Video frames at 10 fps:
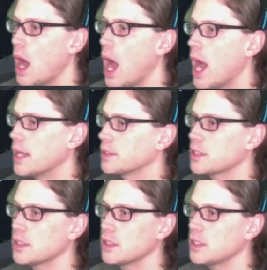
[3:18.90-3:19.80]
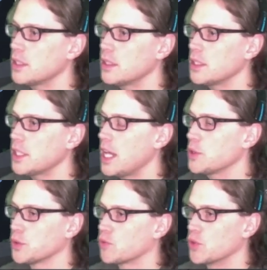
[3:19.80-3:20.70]
The
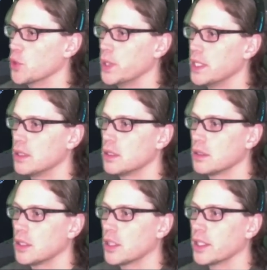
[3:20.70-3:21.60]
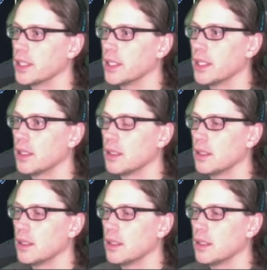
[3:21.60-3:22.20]
schedule's ruined currently.